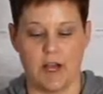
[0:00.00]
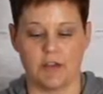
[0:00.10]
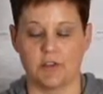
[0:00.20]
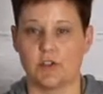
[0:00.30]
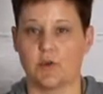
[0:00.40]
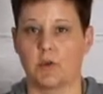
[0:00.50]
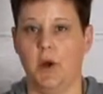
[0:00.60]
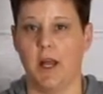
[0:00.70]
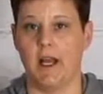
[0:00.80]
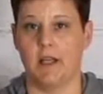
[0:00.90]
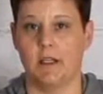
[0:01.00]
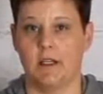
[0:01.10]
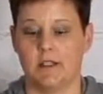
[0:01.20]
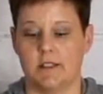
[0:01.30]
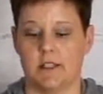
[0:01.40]
have a screw head
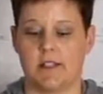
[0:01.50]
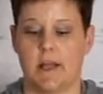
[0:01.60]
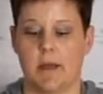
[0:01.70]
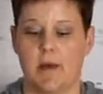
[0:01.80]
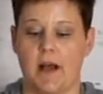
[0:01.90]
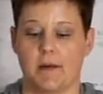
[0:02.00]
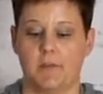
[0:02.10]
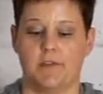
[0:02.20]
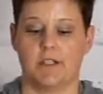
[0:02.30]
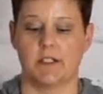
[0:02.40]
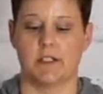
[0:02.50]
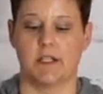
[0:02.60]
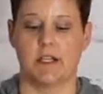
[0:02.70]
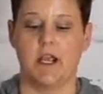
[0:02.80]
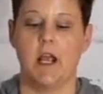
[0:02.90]
sitting on the bottom of this
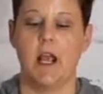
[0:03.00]
thing.